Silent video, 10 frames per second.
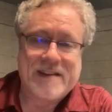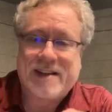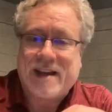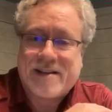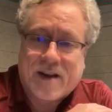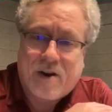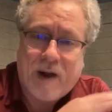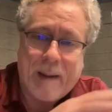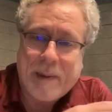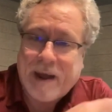this kicks the
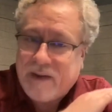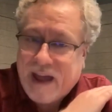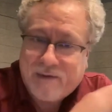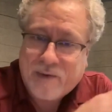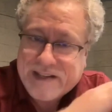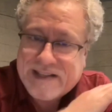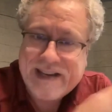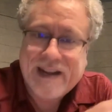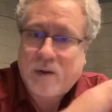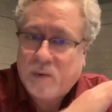crap out of every
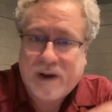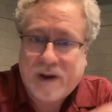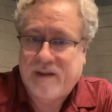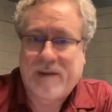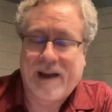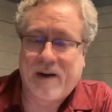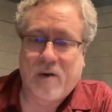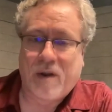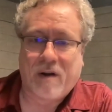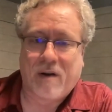single one of them. I
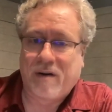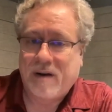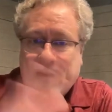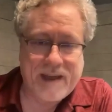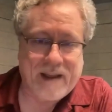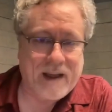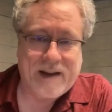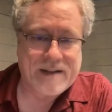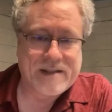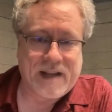no longer think I
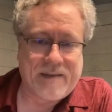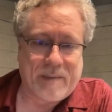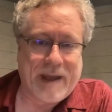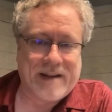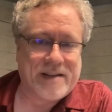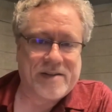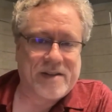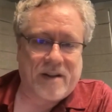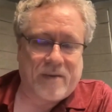need to even pay attention to